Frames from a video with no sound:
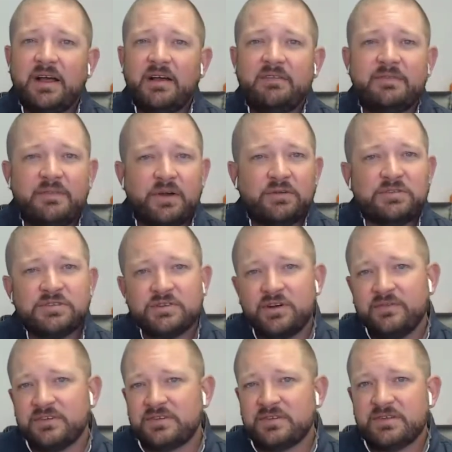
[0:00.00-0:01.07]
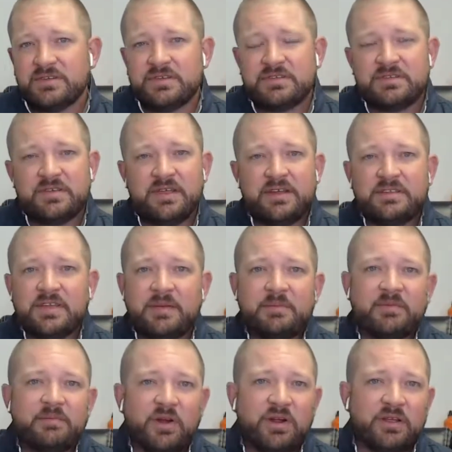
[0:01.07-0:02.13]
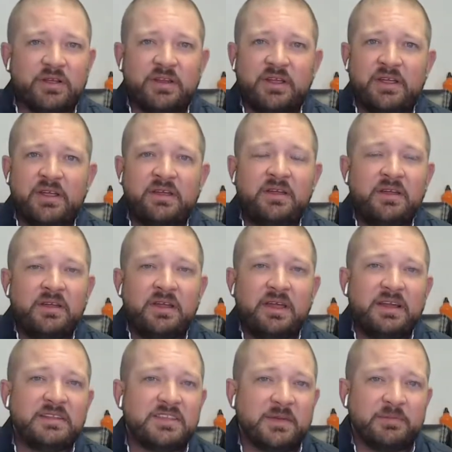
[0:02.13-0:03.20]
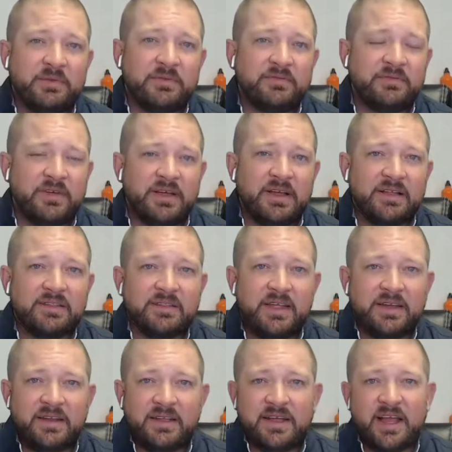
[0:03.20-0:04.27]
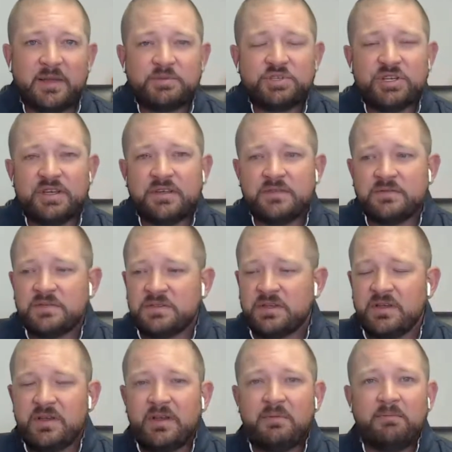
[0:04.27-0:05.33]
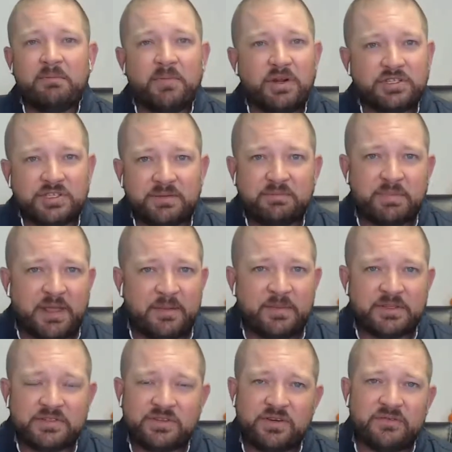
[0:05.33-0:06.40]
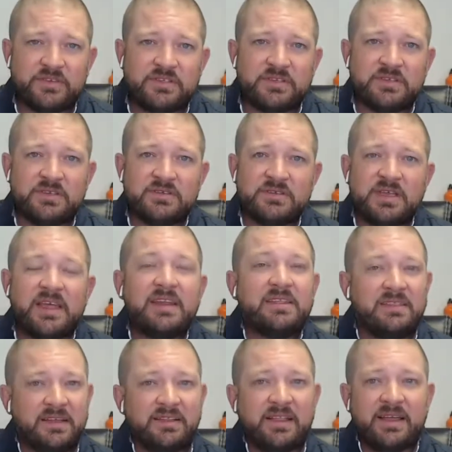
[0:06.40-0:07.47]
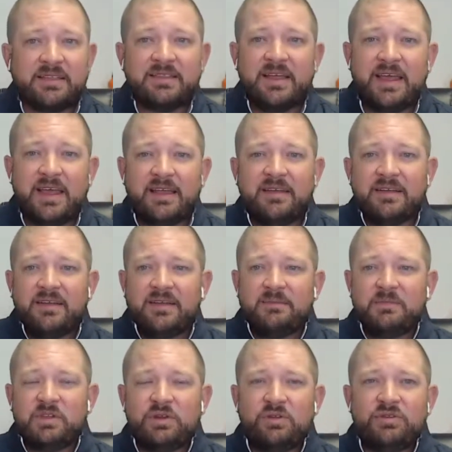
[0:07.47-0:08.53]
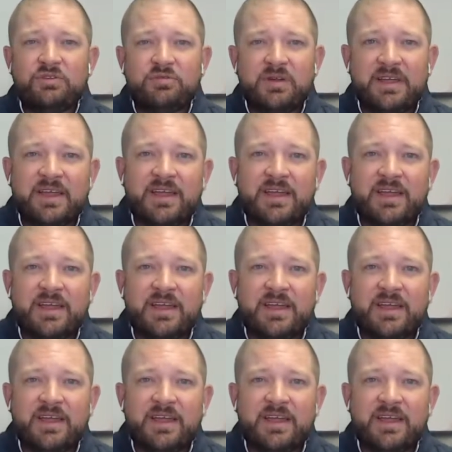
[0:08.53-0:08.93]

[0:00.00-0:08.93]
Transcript: phone services, any type of marketing, any type of lending options, merchant payment services, anything like that, you want to